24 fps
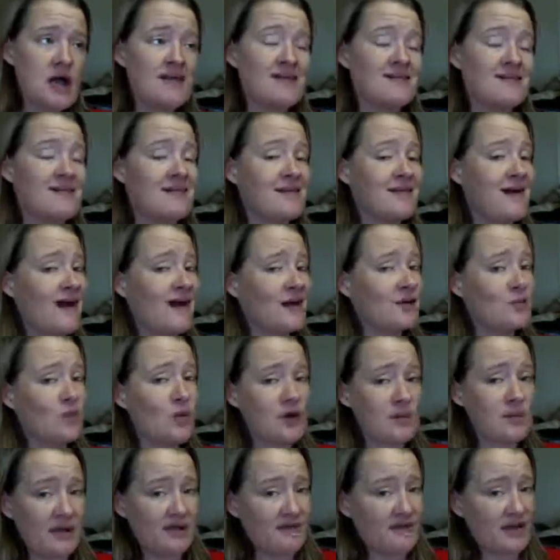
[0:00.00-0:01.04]
Not one
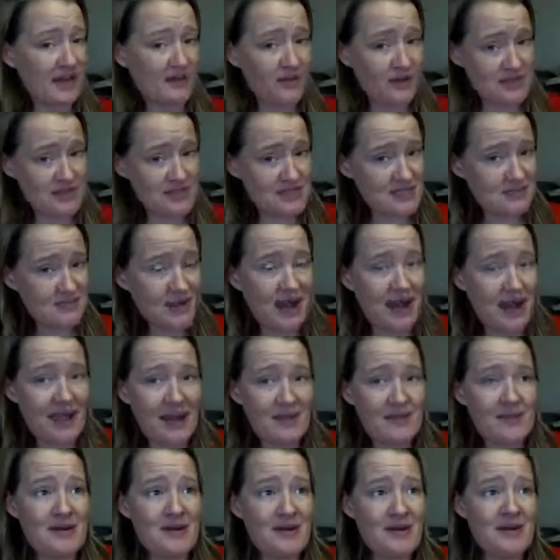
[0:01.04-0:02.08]
of my favorites. I
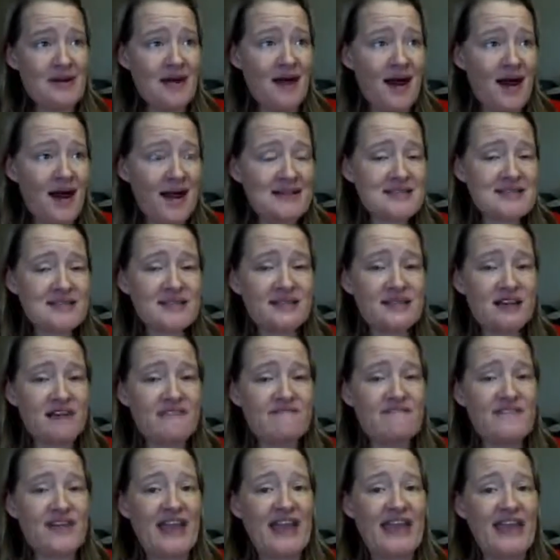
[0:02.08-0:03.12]
am not a
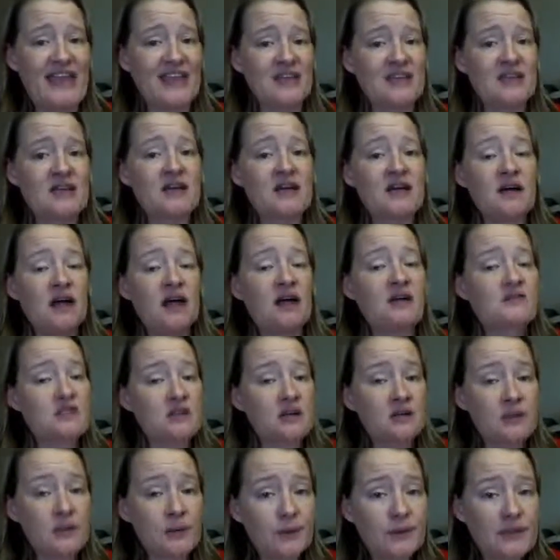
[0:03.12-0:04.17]
fan of
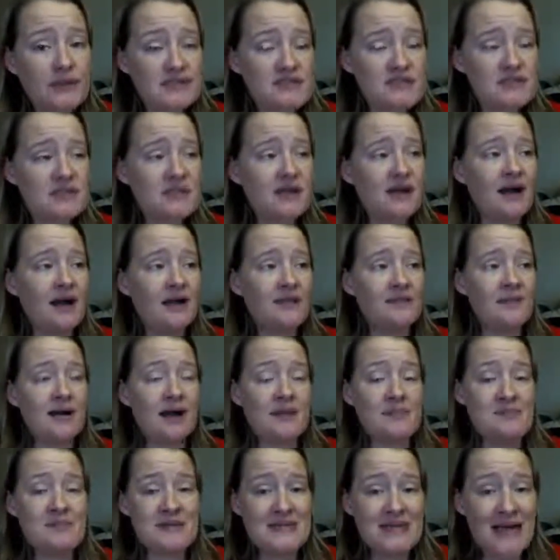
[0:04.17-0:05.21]
turquoise. I'm
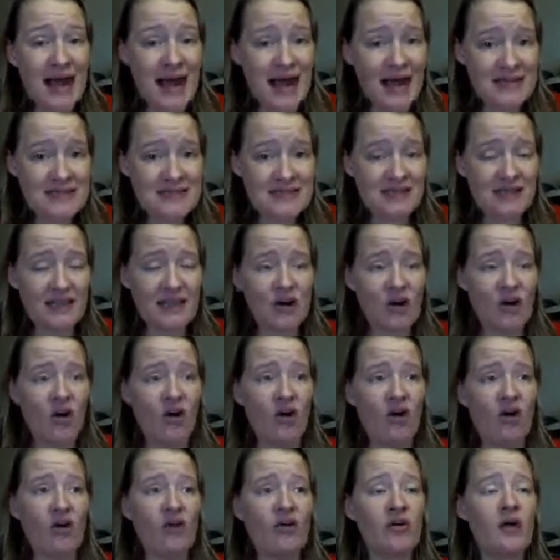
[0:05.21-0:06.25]
not at
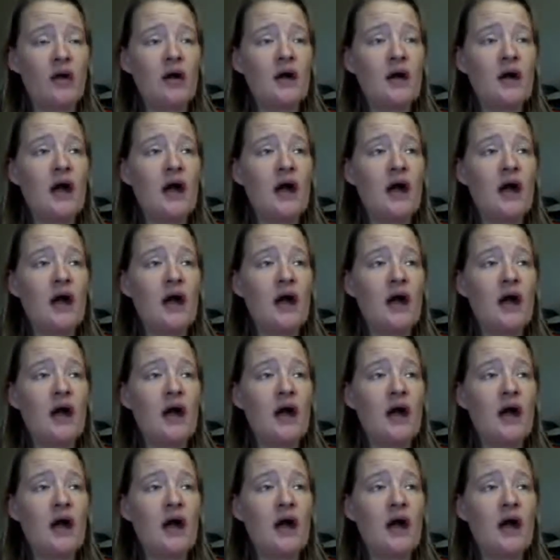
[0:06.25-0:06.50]
all.